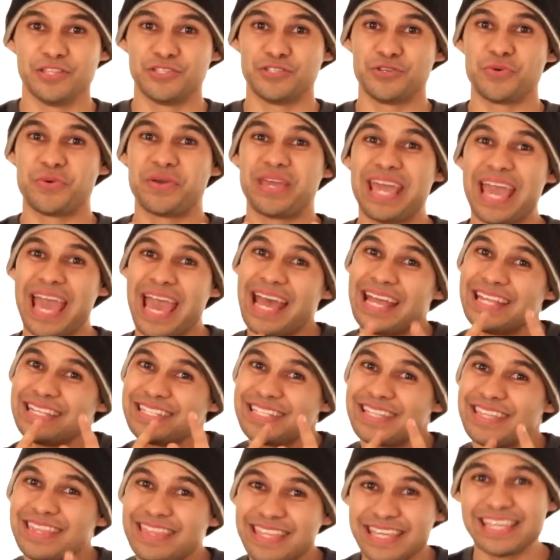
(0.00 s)
to
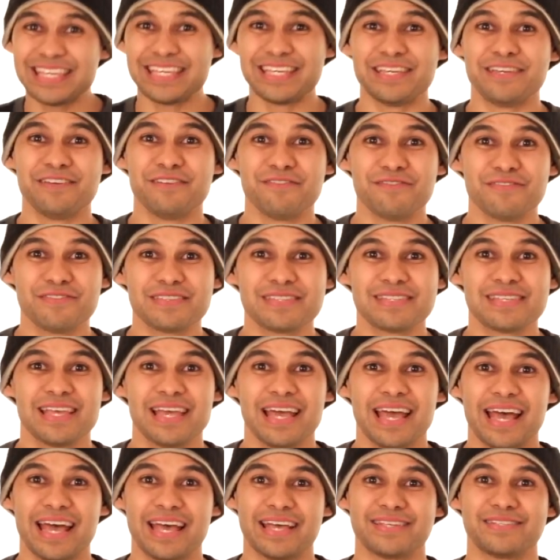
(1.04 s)
catch thieves
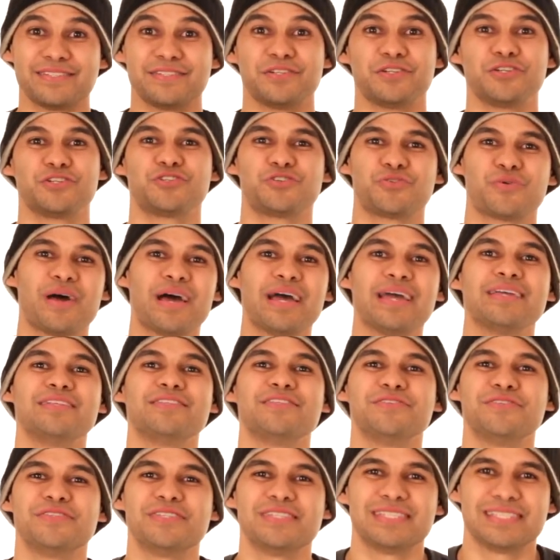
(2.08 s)
as they're trying
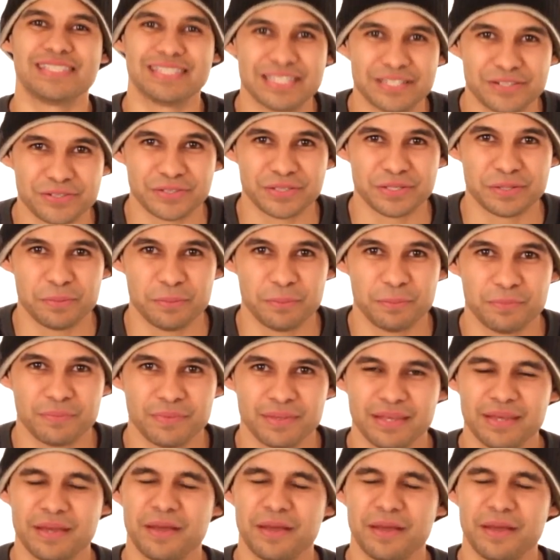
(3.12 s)
to steal them.